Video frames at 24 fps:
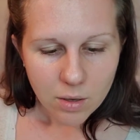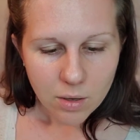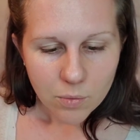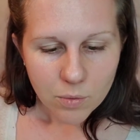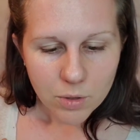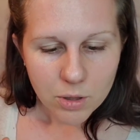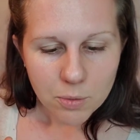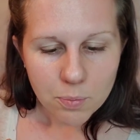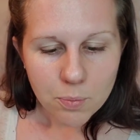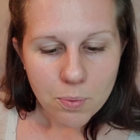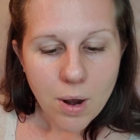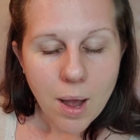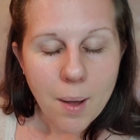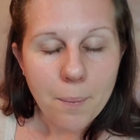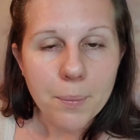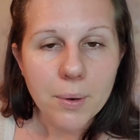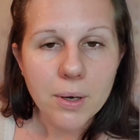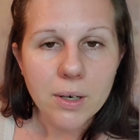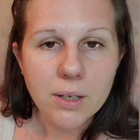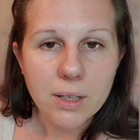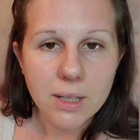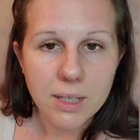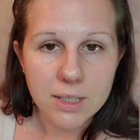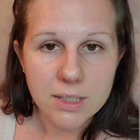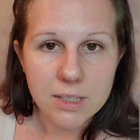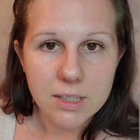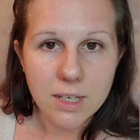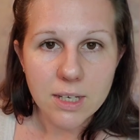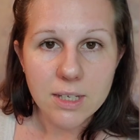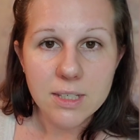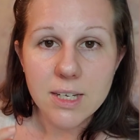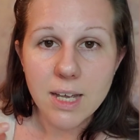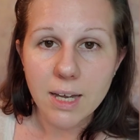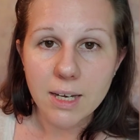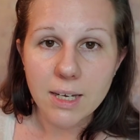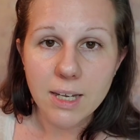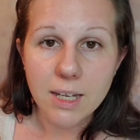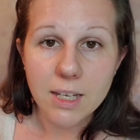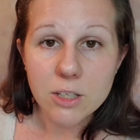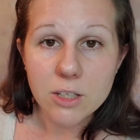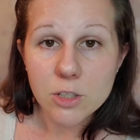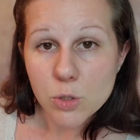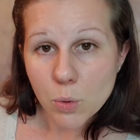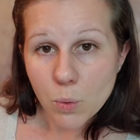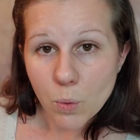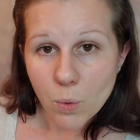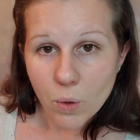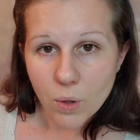with a proper cleansing technique
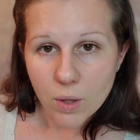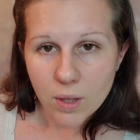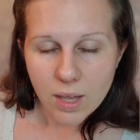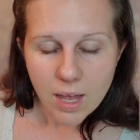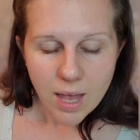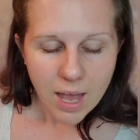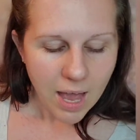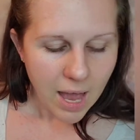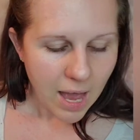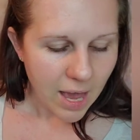tool.